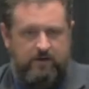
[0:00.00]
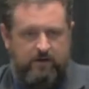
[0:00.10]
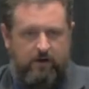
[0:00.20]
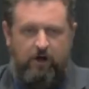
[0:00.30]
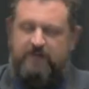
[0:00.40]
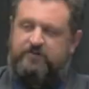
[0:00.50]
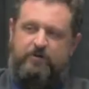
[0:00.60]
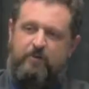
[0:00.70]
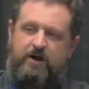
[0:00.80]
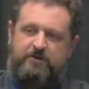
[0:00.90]
Oh, that's
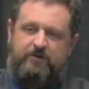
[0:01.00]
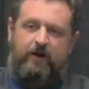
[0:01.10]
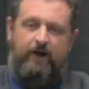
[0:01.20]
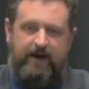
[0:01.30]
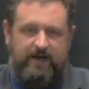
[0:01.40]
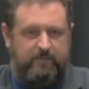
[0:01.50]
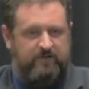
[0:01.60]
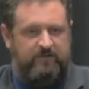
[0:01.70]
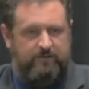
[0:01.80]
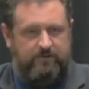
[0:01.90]
too much. Sorry, I can't be
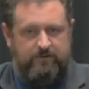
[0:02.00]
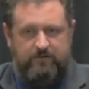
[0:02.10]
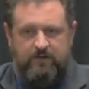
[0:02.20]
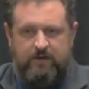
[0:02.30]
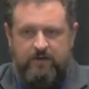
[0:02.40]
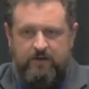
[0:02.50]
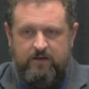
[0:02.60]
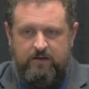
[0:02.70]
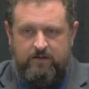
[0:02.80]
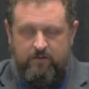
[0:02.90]
seen with you.
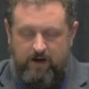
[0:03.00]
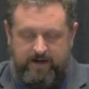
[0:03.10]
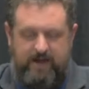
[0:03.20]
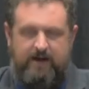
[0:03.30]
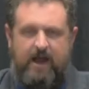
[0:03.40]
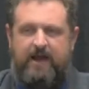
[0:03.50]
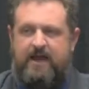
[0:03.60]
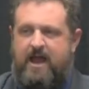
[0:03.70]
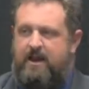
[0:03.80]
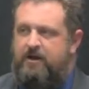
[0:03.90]
Or I can't, I
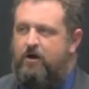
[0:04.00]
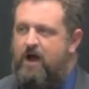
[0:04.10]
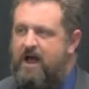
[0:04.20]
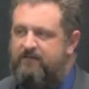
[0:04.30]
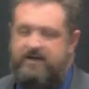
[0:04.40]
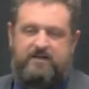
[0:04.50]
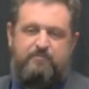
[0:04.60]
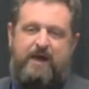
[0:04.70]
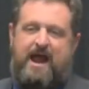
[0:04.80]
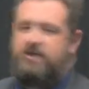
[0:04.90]
can't you know, have any
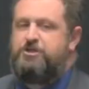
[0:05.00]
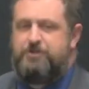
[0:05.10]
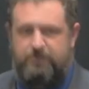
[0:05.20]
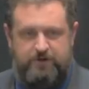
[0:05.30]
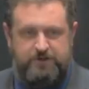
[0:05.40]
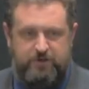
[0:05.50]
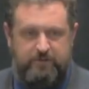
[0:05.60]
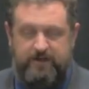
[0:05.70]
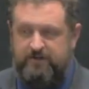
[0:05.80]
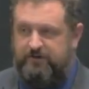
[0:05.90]
compassion towards you
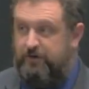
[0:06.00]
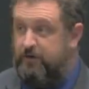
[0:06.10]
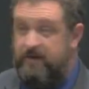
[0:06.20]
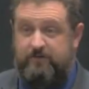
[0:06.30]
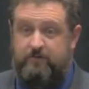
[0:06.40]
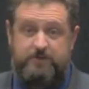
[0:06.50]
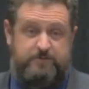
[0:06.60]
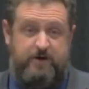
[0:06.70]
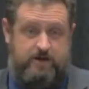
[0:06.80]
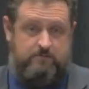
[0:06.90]
because you, know, you make too
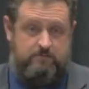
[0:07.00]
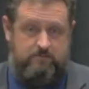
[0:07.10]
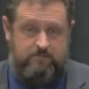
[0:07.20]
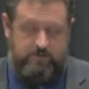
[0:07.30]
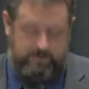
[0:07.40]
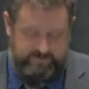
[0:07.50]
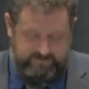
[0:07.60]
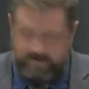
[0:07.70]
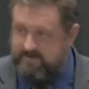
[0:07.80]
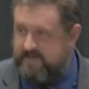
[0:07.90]
much money. Now that's
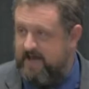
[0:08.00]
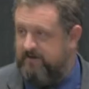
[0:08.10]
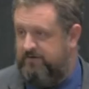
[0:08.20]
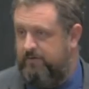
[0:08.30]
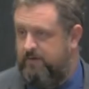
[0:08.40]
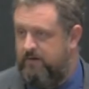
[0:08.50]
not his attitude.